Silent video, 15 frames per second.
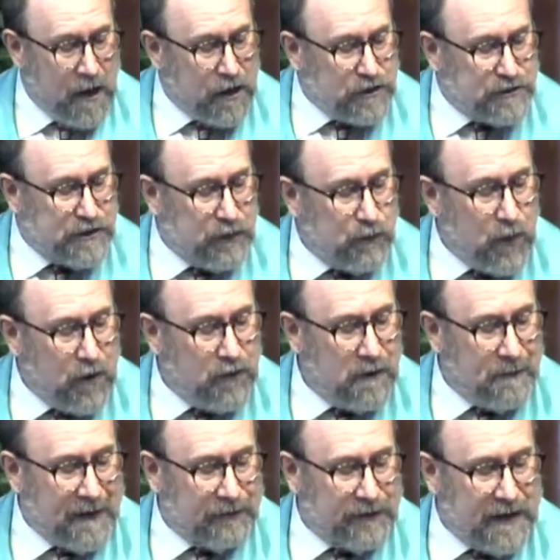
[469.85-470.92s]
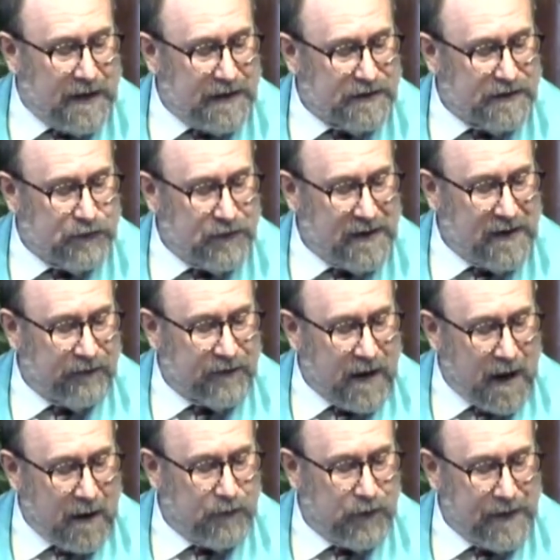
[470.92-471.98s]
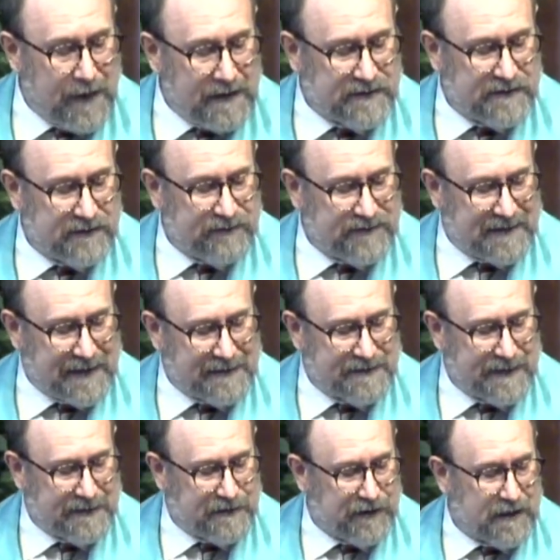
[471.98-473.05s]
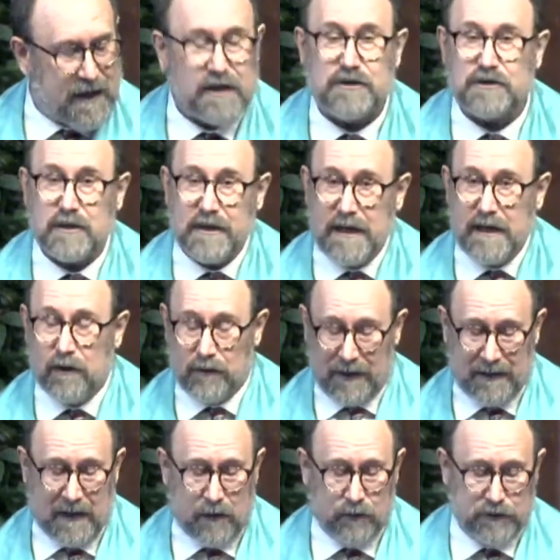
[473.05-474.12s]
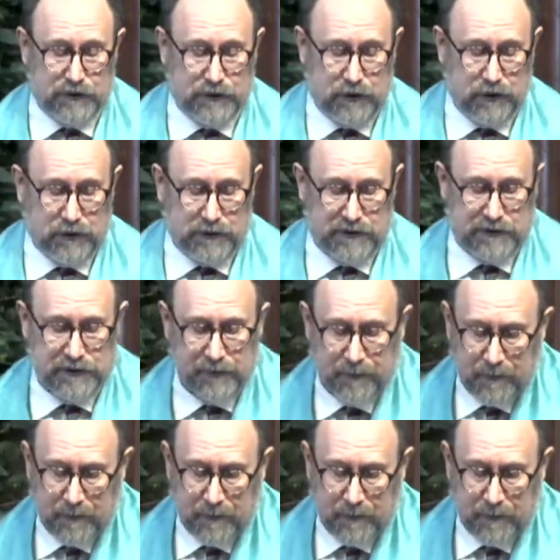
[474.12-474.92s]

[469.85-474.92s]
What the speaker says: she wrote about the history of comprehensive sex education here in our church.